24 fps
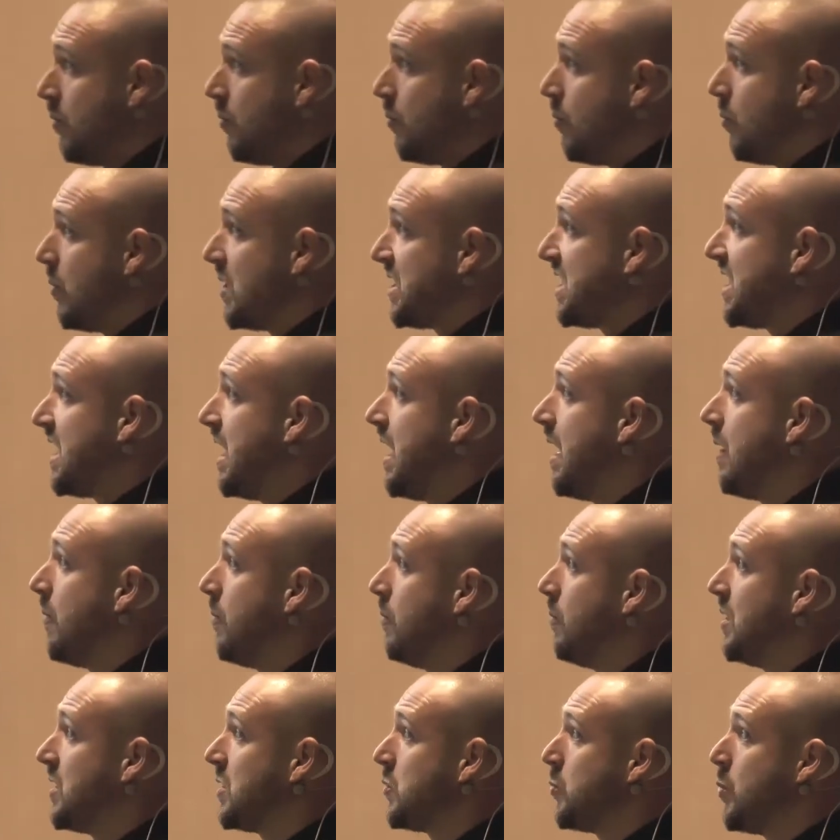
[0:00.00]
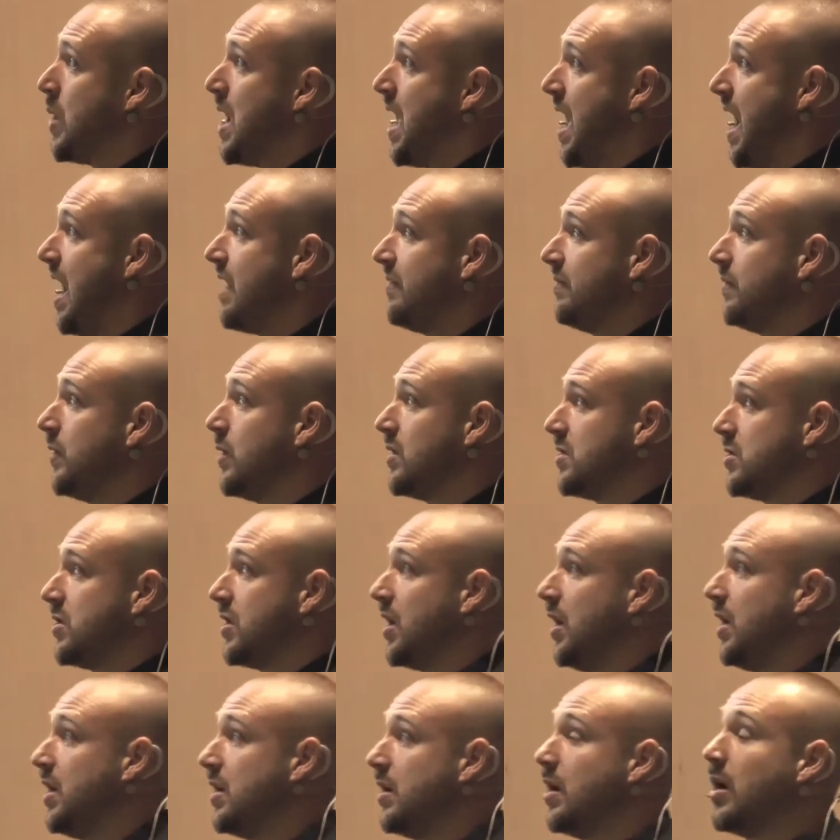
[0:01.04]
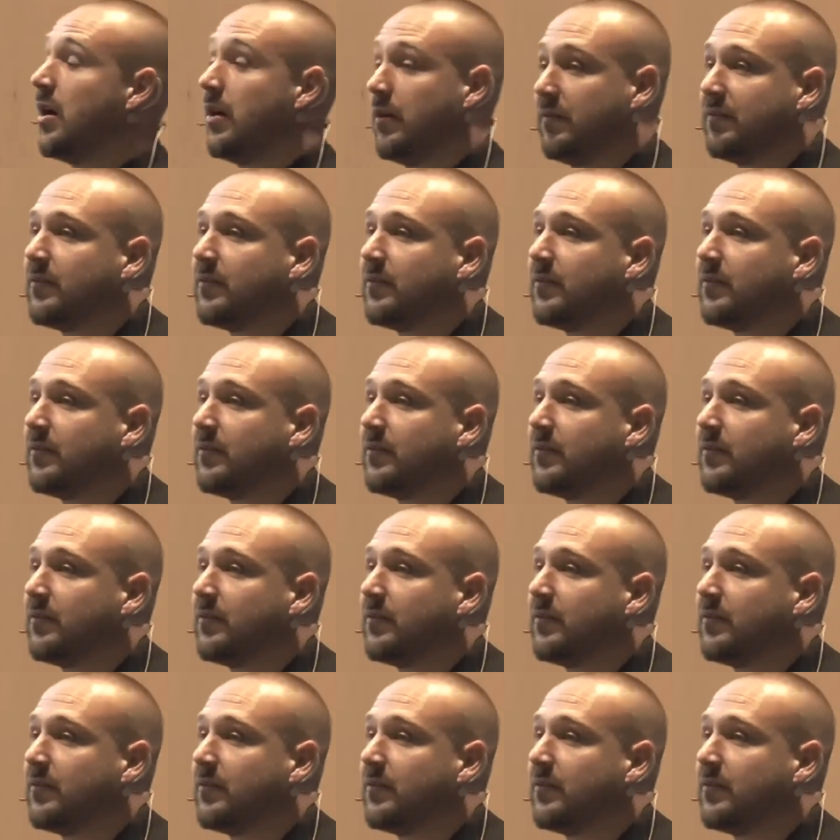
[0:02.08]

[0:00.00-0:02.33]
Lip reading: once we have those clear,